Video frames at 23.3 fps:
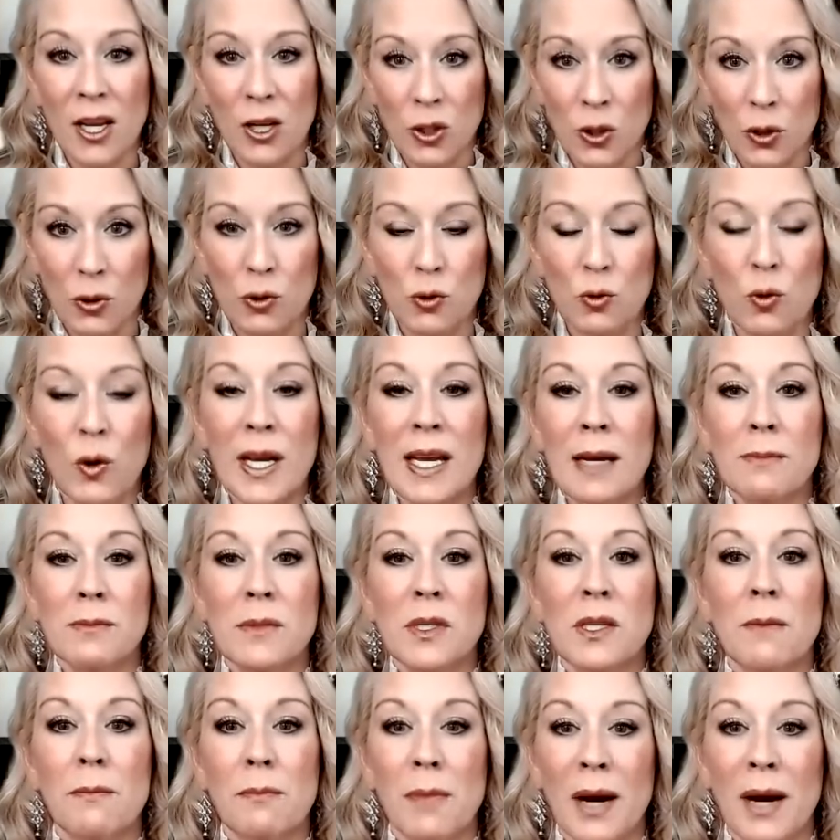your
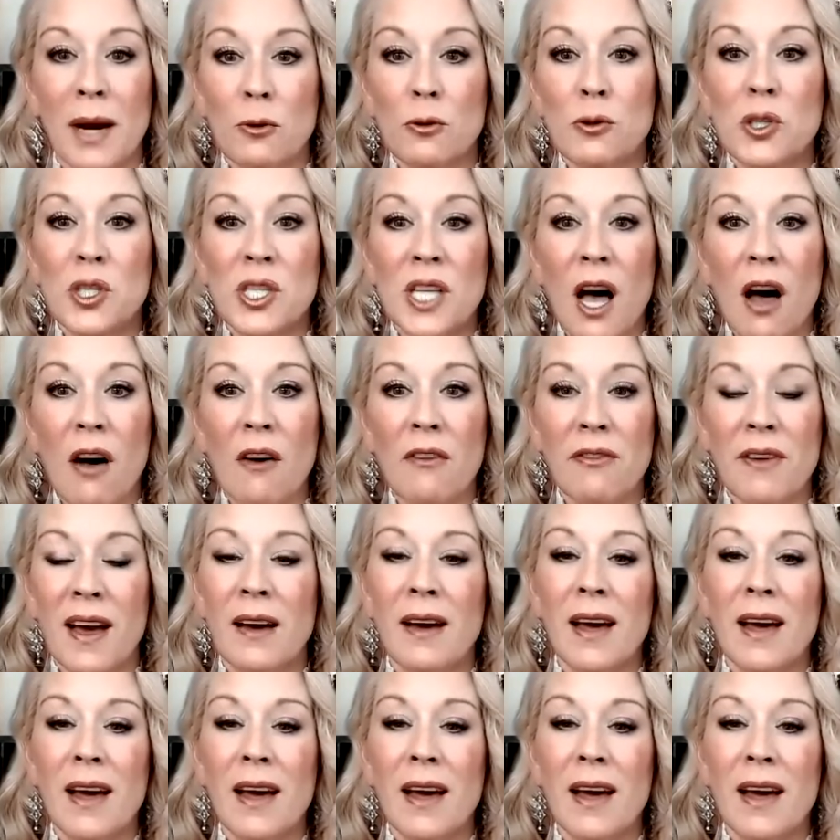dreams, by yourself,